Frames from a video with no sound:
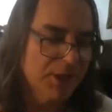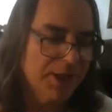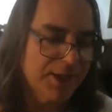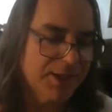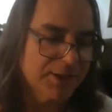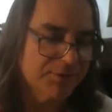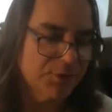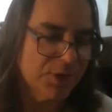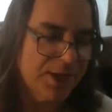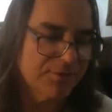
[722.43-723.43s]
And if
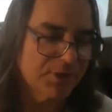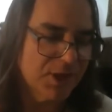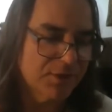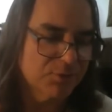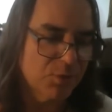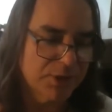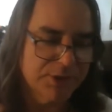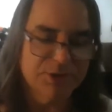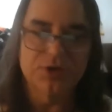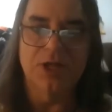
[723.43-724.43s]
you have a loved one
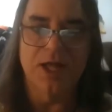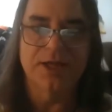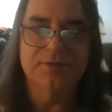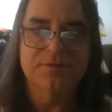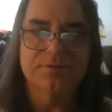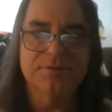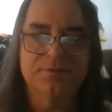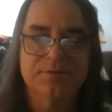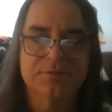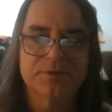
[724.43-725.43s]
in your life
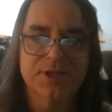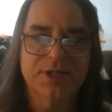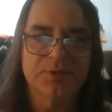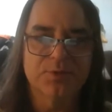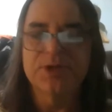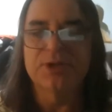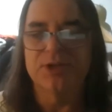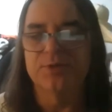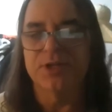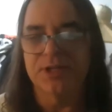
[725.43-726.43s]
and they really,
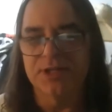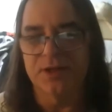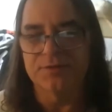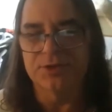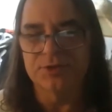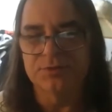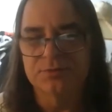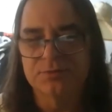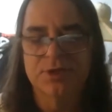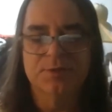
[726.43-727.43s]
really love you,
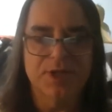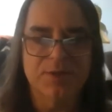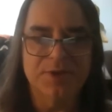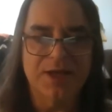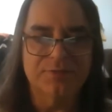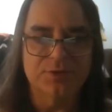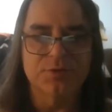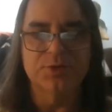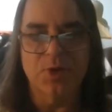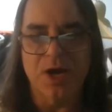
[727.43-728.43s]
maybe after a
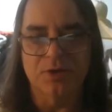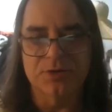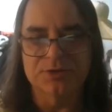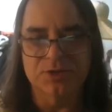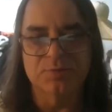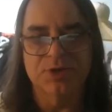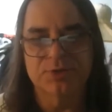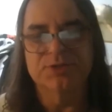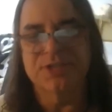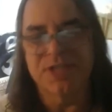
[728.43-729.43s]
few hours, they'll bring
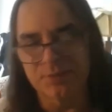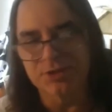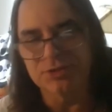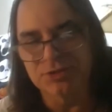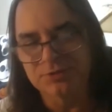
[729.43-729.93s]
you a sandwich,